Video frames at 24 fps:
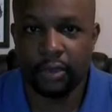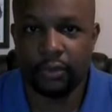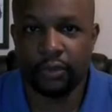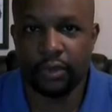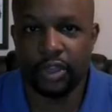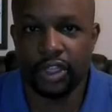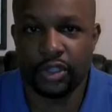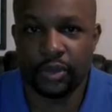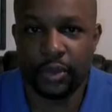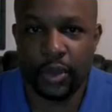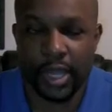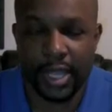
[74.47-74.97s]
The
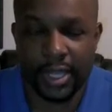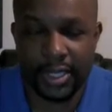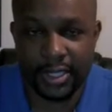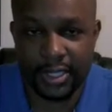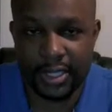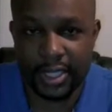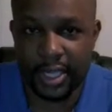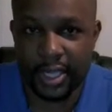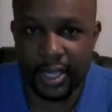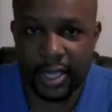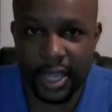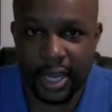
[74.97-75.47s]
reason why I
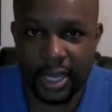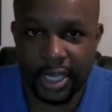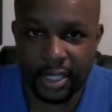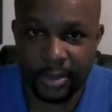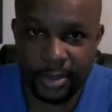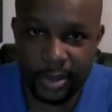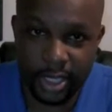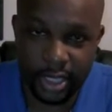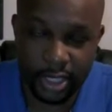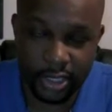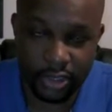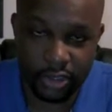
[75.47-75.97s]
say that
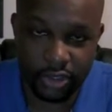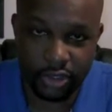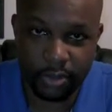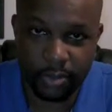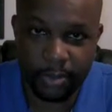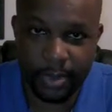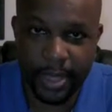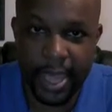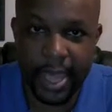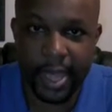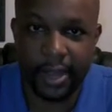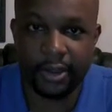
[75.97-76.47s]
is because there's
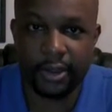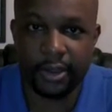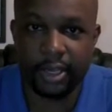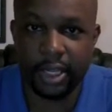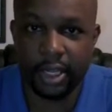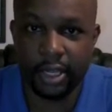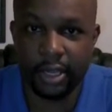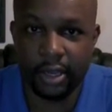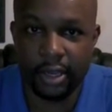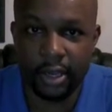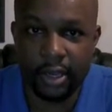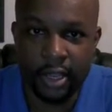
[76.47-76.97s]
a pattern
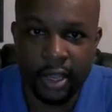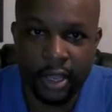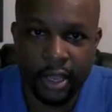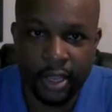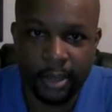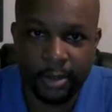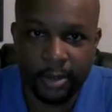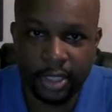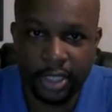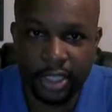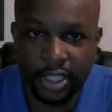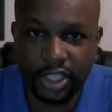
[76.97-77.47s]
here.
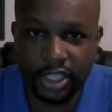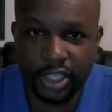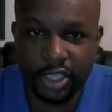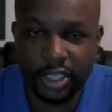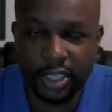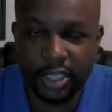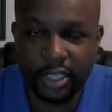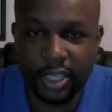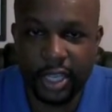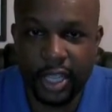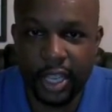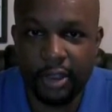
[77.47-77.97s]
I mean, this
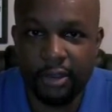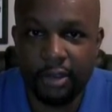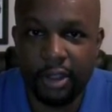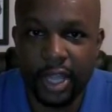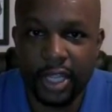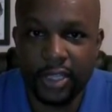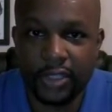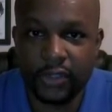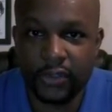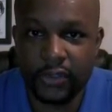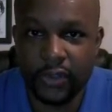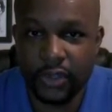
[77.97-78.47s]
isn't
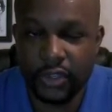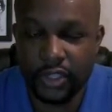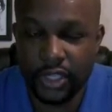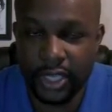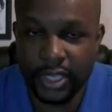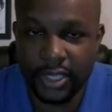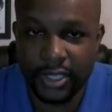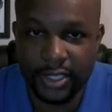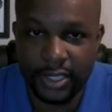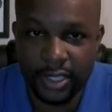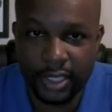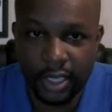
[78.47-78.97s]
K-Rod's
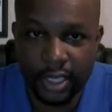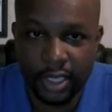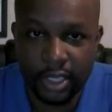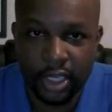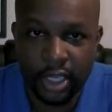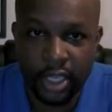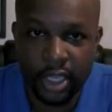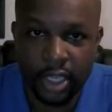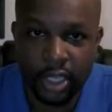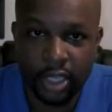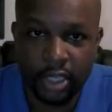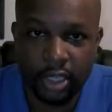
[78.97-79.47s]
first
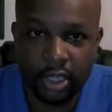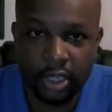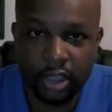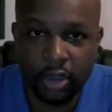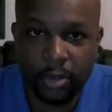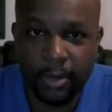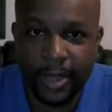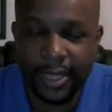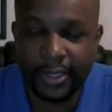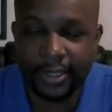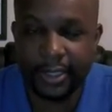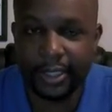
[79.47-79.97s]
incident. You can
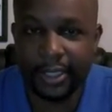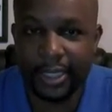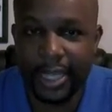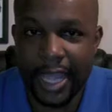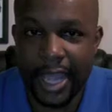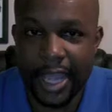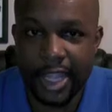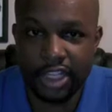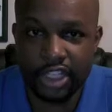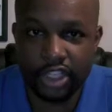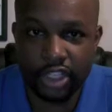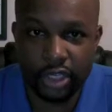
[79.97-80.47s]
go back to
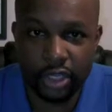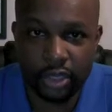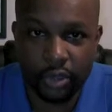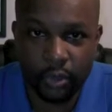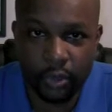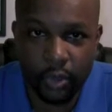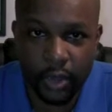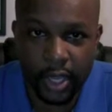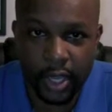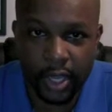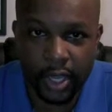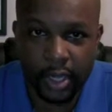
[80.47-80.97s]
last
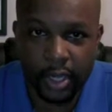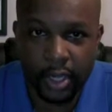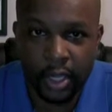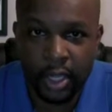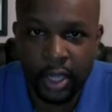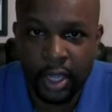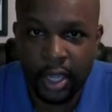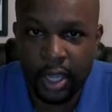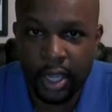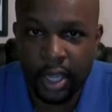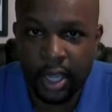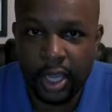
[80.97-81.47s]
year when
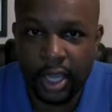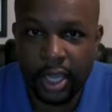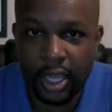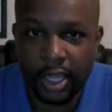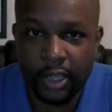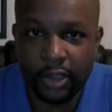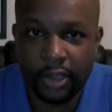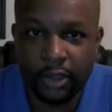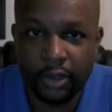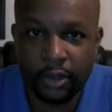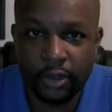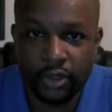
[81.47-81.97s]

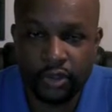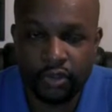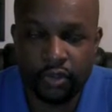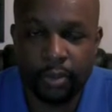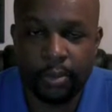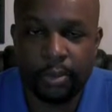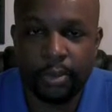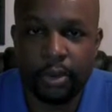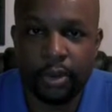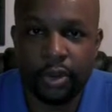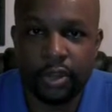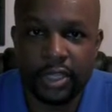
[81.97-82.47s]
there was
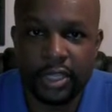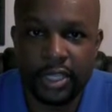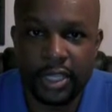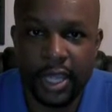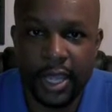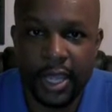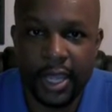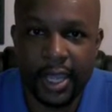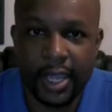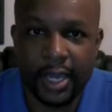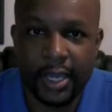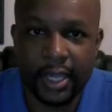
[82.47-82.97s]
reports
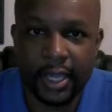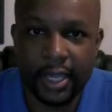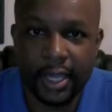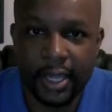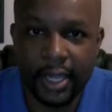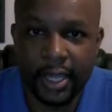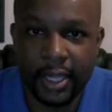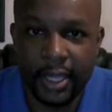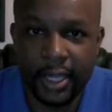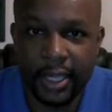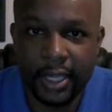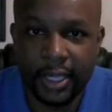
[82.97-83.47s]

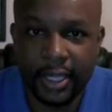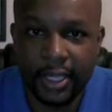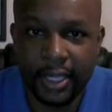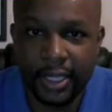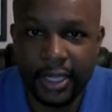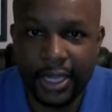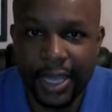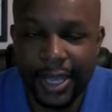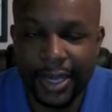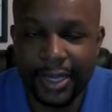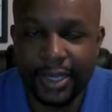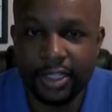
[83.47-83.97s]
that
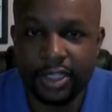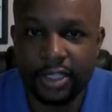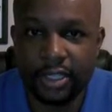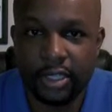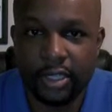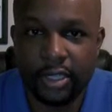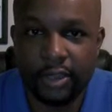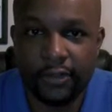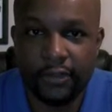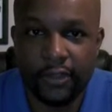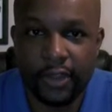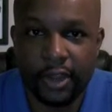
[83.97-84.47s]
he got
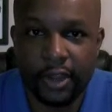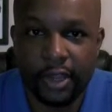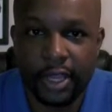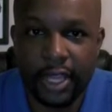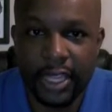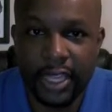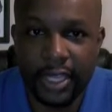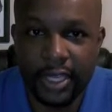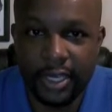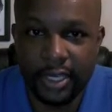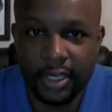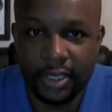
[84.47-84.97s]
into a
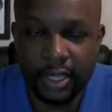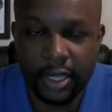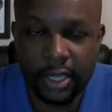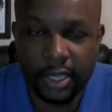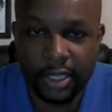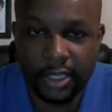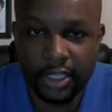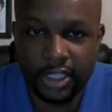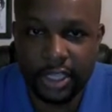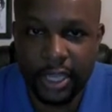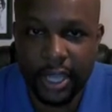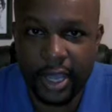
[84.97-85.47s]
very
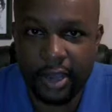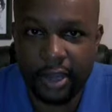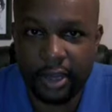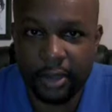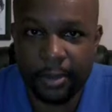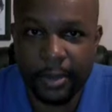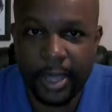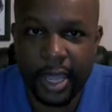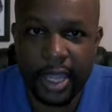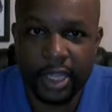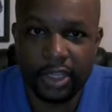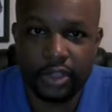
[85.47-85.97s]
heated
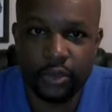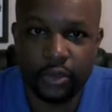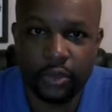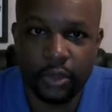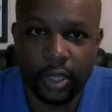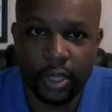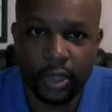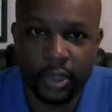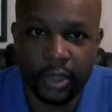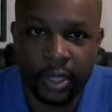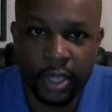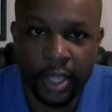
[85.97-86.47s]
shouting match
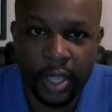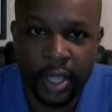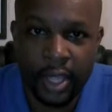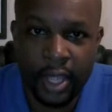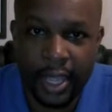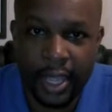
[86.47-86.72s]
with,